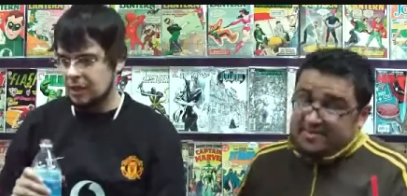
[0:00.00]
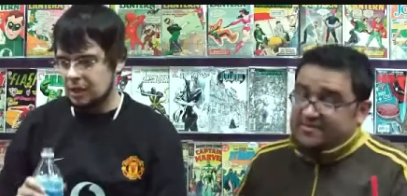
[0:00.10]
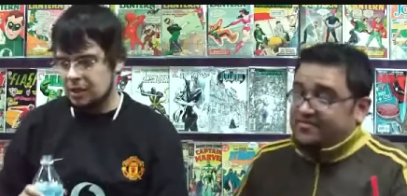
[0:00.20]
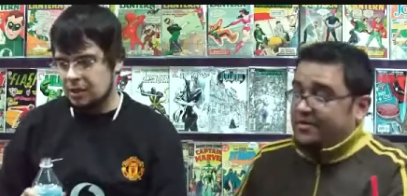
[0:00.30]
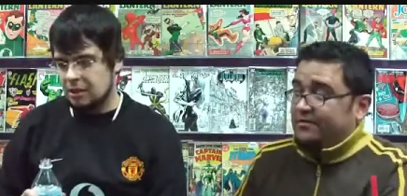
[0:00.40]

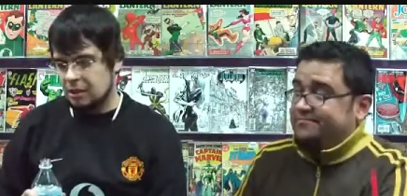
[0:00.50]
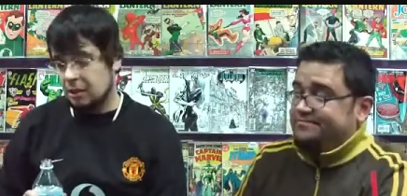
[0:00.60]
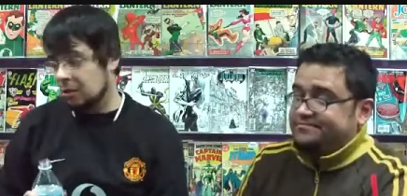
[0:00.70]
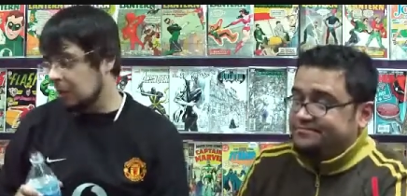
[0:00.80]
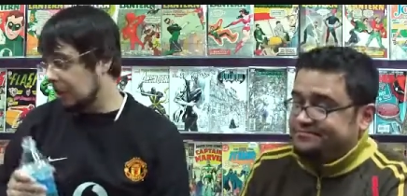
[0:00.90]
Speaker 1: So
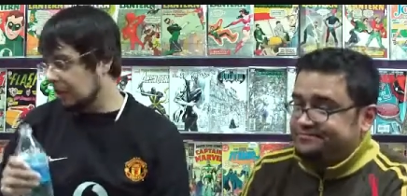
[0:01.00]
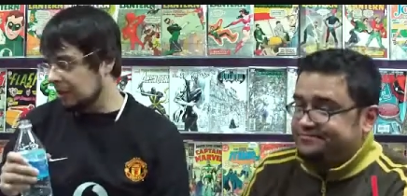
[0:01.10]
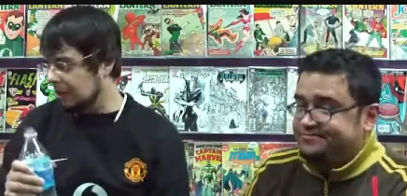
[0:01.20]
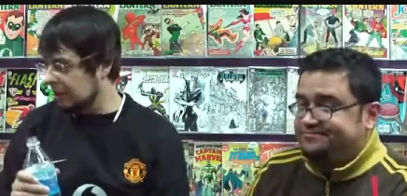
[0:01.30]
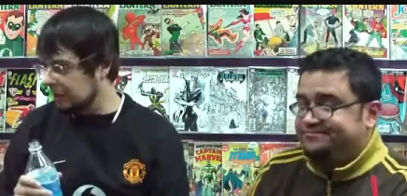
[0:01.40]
well,
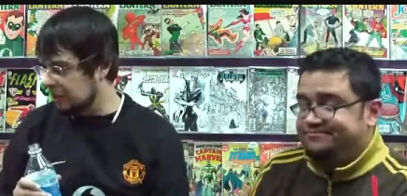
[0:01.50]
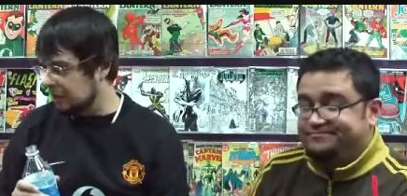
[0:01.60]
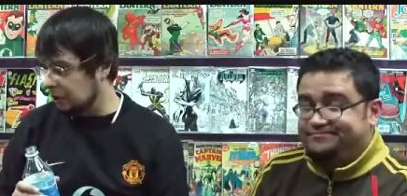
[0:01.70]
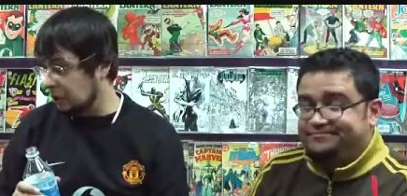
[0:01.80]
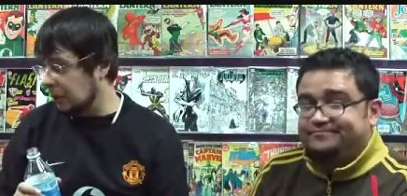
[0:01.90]

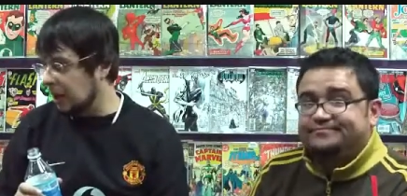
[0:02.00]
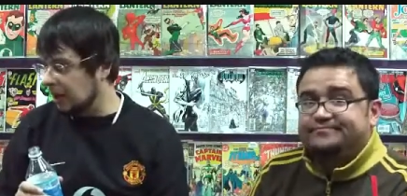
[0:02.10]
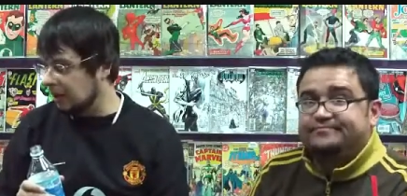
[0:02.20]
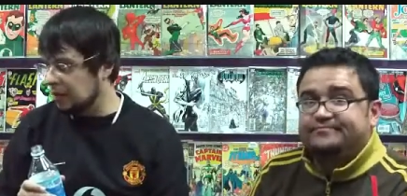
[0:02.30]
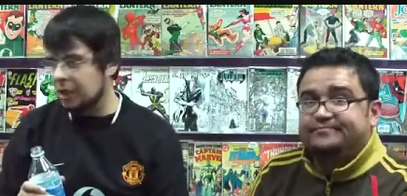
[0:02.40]
so far
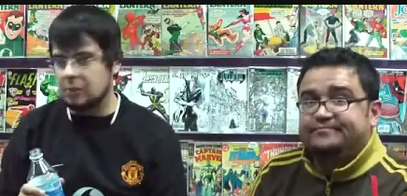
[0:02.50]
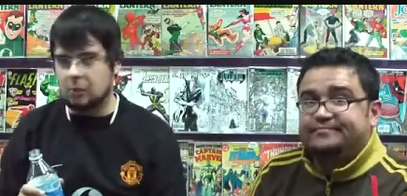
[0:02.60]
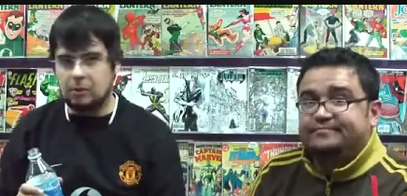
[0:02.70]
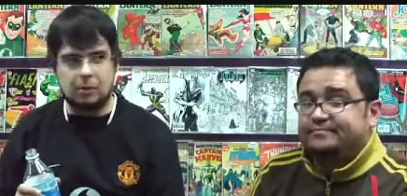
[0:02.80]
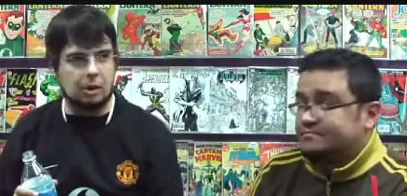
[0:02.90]
it looks like,
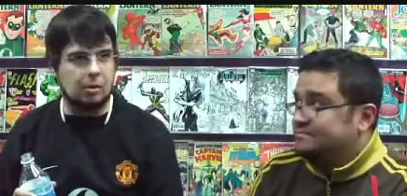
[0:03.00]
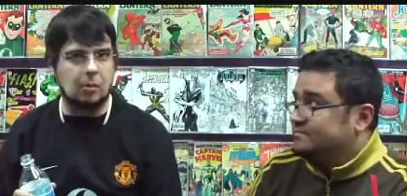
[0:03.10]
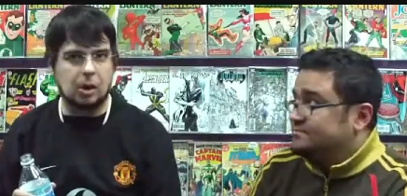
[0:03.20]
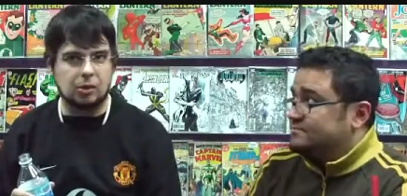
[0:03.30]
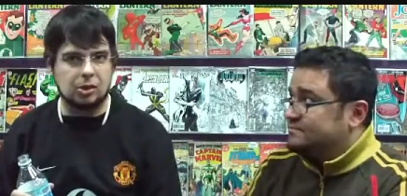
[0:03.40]
you know,
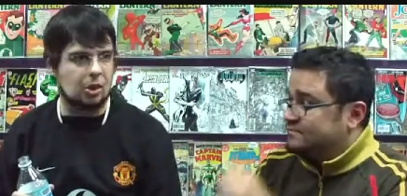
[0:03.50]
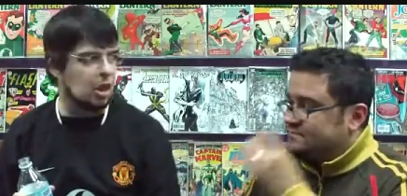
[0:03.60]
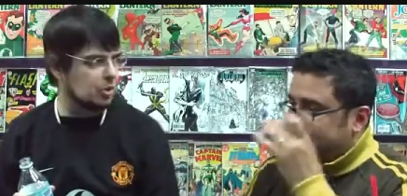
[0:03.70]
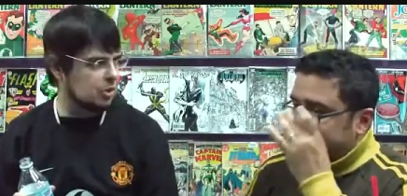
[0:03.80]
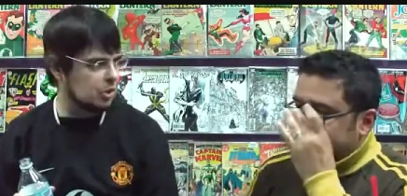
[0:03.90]
Marvel's
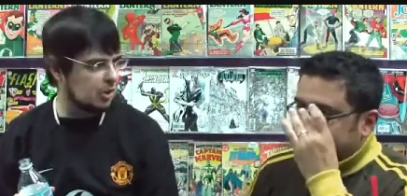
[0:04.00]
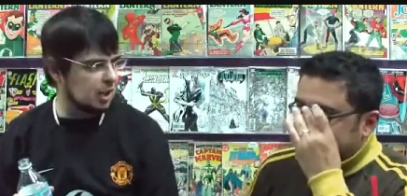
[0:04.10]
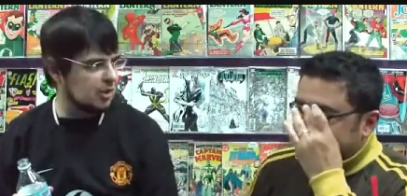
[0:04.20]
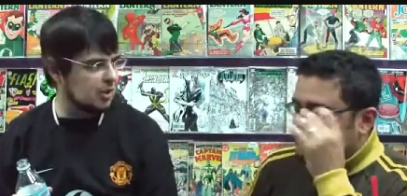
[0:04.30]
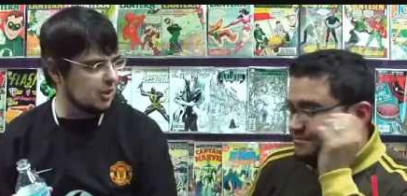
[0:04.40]
loss was
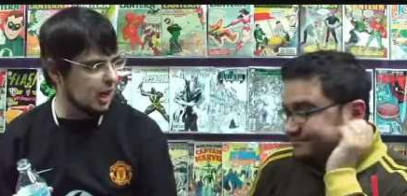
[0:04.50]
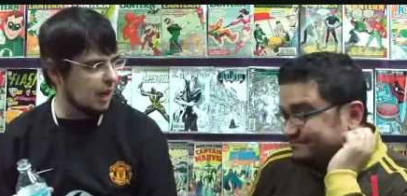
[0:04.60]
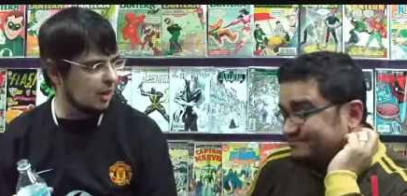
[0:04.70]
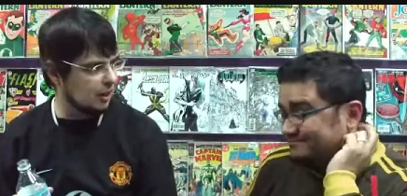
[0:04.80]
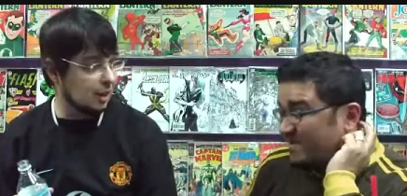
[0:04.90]
DC's
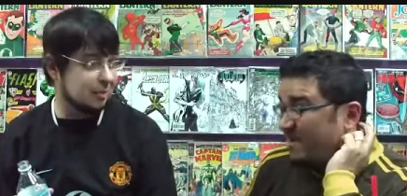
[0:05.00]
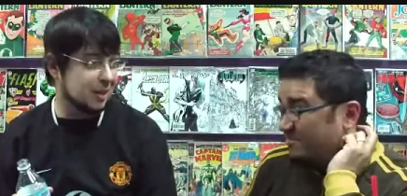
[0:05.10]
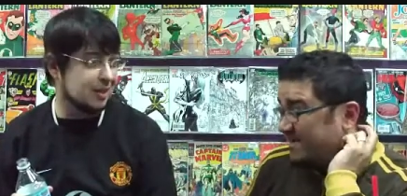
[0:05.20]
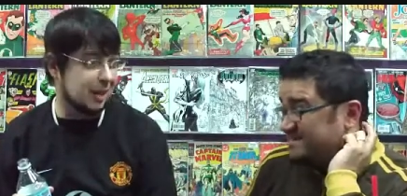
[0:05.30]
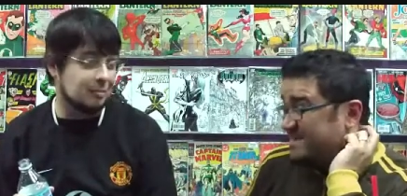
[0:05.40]
gain, like
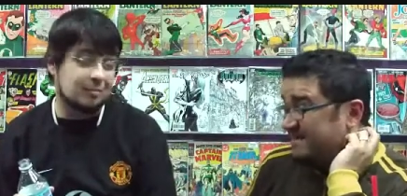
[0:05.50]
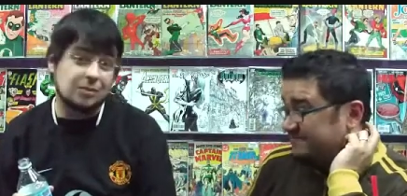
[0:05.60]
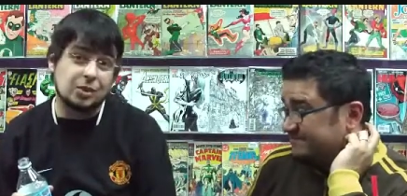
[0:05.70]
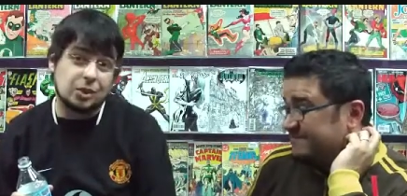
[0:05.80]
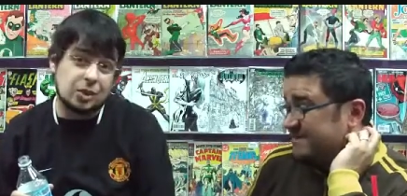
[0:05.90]
Speaker 2: big time.
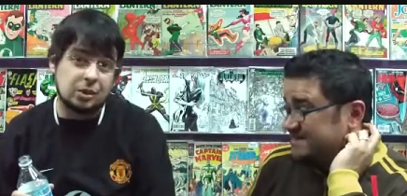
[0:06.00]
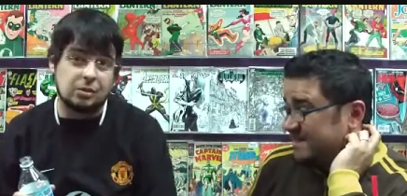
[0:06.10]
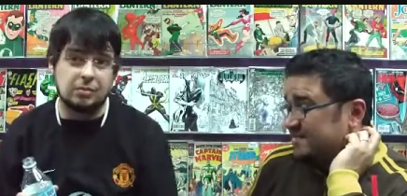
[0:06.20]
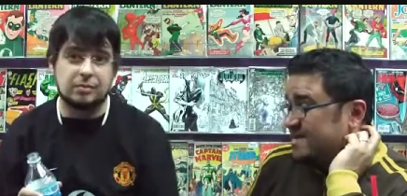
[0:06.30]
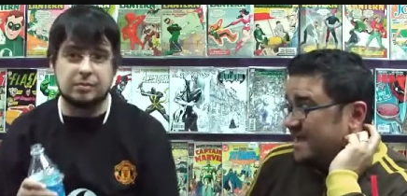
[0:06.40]

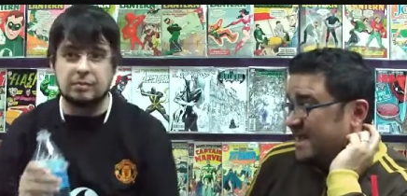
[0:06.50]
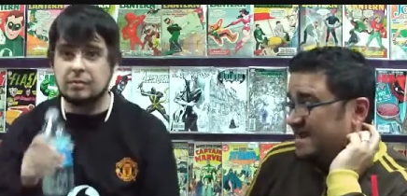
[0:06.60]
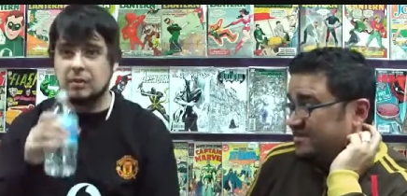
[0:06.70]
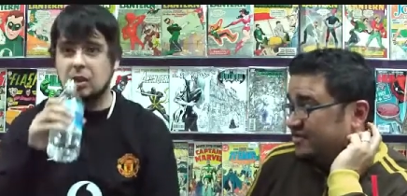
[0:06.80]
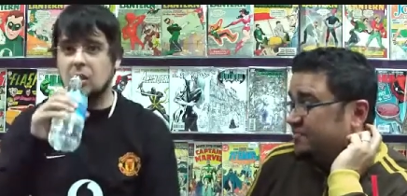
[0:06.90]
And
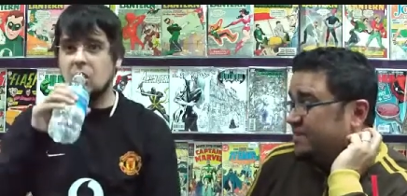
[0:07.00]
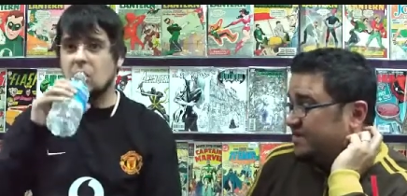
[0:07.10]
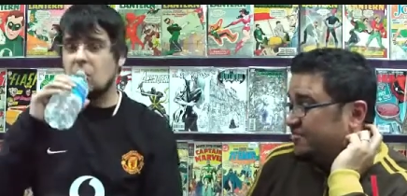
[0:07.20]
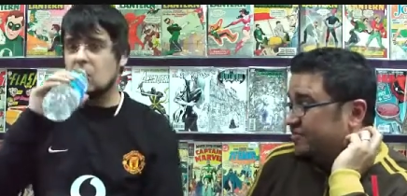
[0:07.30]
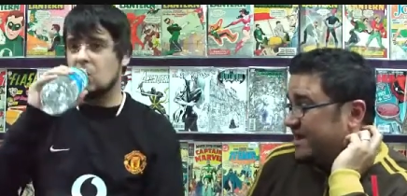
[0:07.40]
I think it's
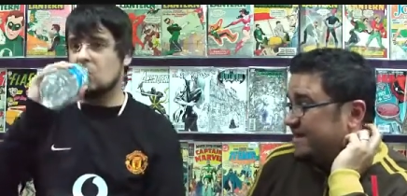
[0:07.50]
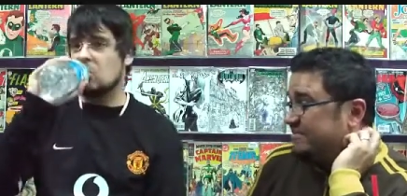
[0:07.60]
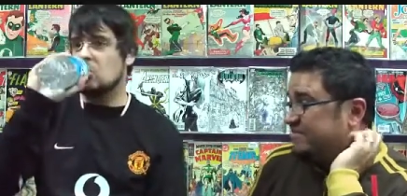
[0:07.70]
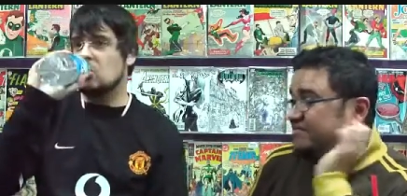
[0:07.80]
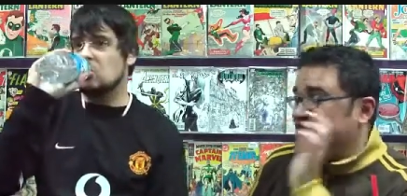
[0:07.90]
because they're kind
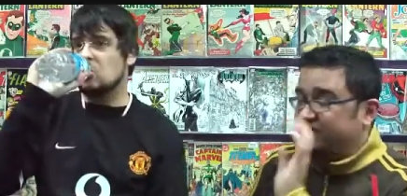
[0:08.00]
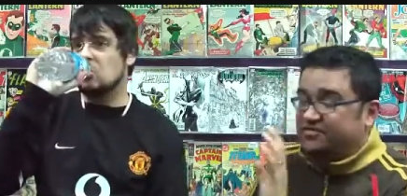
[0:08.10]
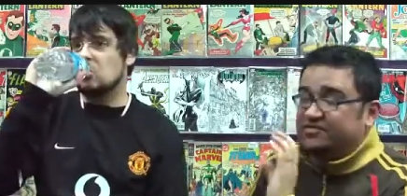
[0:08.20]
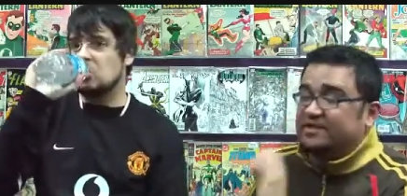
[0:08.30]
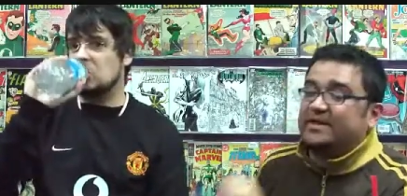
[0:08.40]
of DC's
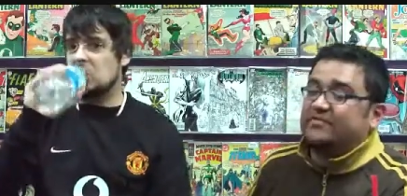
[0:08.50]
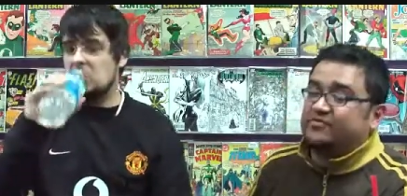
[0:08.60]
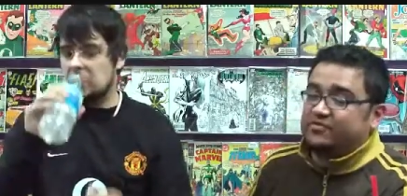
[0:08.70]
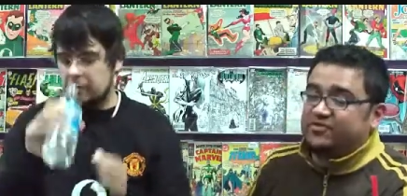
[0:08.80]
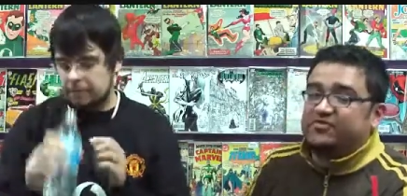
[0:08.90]
also letting
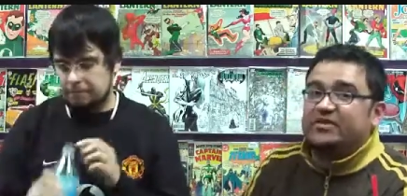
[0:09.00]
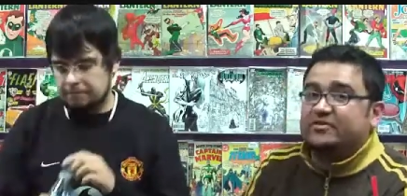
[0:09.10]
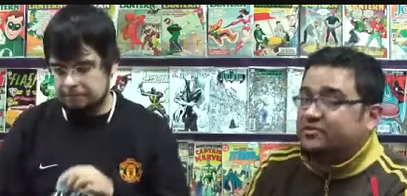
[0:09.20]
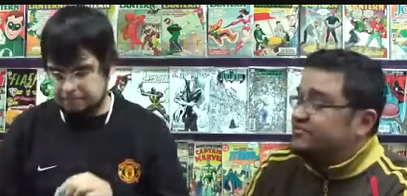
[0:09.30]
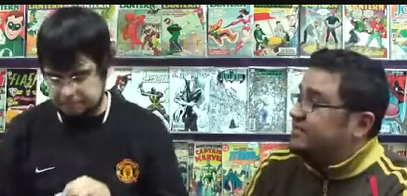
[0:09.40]
Straczynski
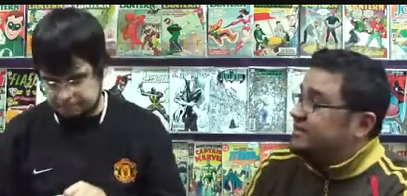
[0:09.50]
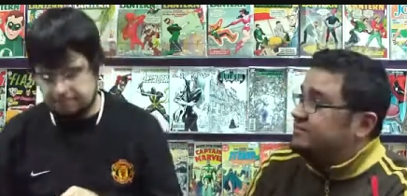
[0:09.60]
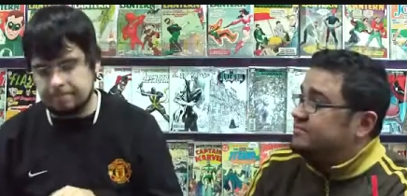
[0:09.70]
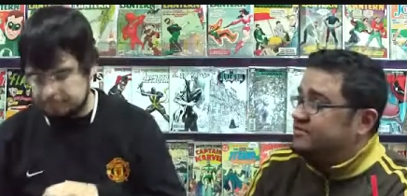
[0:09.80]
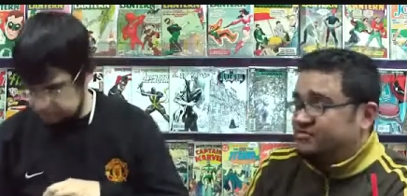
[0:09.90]
do his thing.
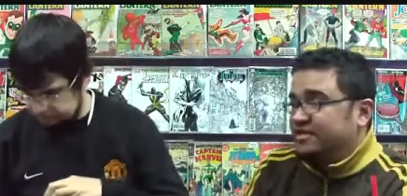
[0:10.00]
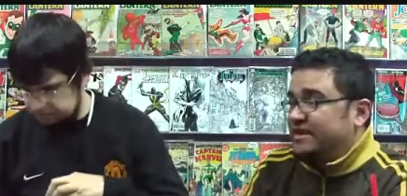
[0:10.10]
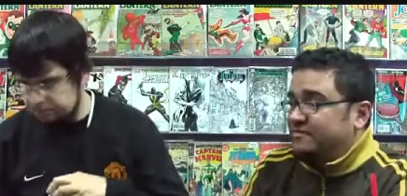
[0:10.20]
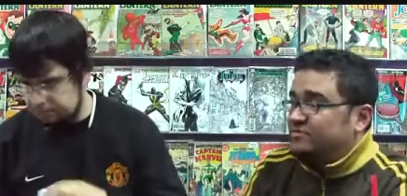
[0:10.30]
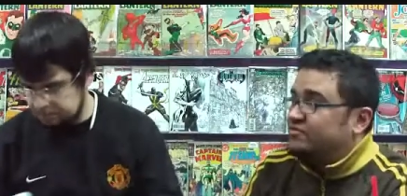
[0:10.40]
They're just
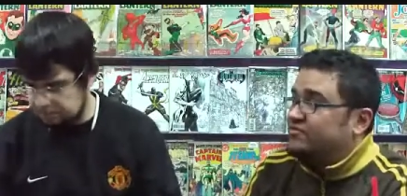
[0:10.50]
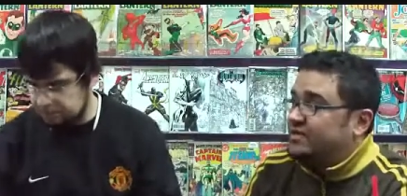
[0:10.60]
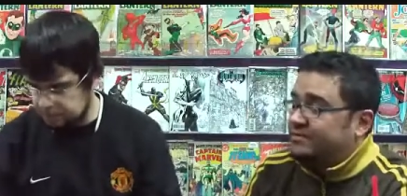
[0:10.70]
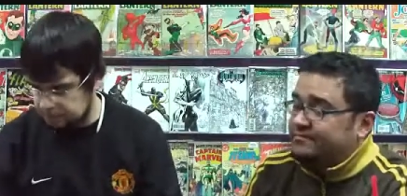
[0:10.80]
letting him do his thing,